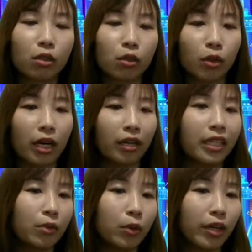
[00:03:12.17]

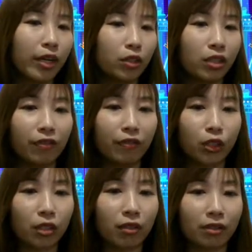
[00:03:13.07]
So that will actually
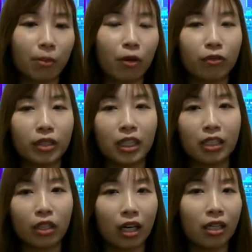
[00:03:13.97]
feature some of
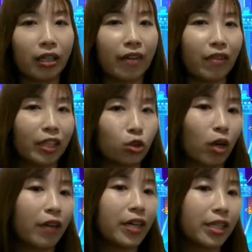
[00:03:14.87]
the advanced
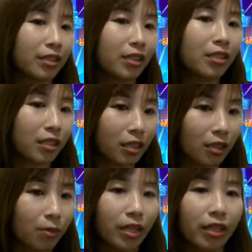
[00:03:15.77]
driver assistance
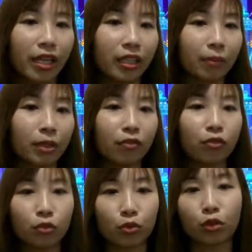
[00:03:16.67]
systems and
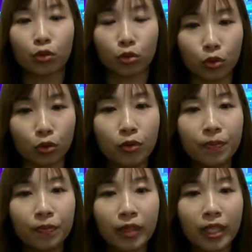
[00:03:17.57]
adaptive cruise
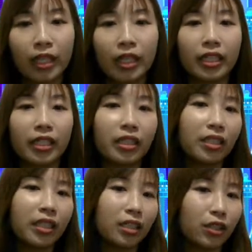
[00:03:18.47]
control. And then
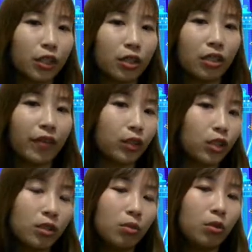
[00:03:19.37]
in addition,
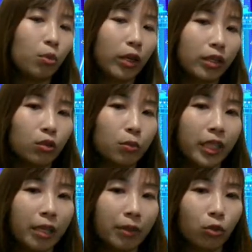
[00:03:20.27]
eventually we want to
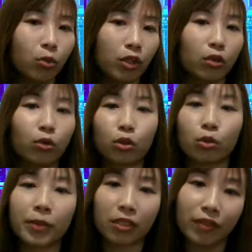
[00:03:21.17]
be able to work on
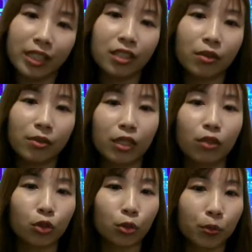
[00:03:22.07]
autonomous vehicles
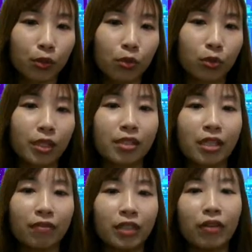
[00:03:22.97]
and contribute to the
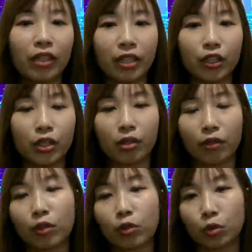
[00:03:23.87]
safety regulations
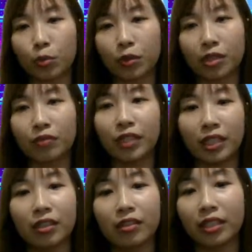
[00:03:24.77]
of the autonomous
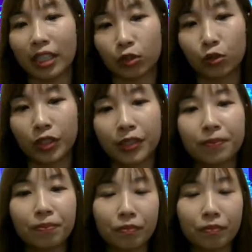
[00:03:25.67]
vehicle industry.